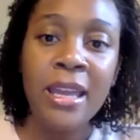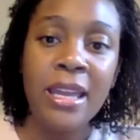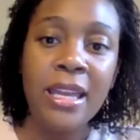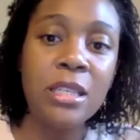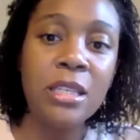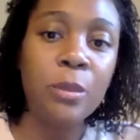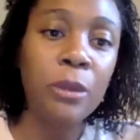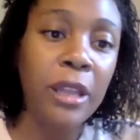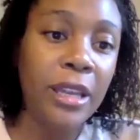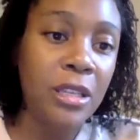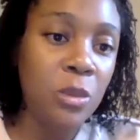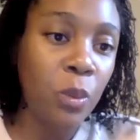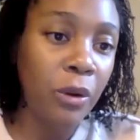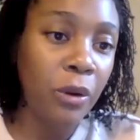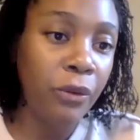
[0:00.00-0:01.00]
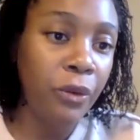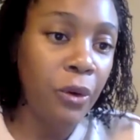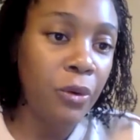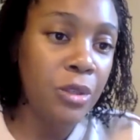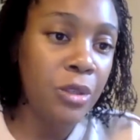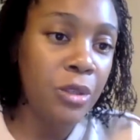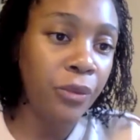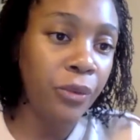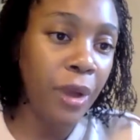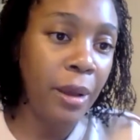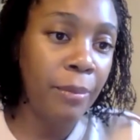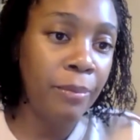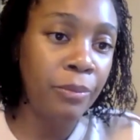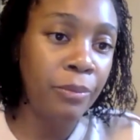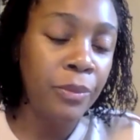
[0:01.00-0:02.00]
It's a place where folks
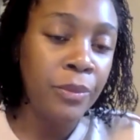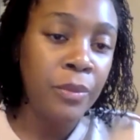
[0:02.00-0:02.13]
from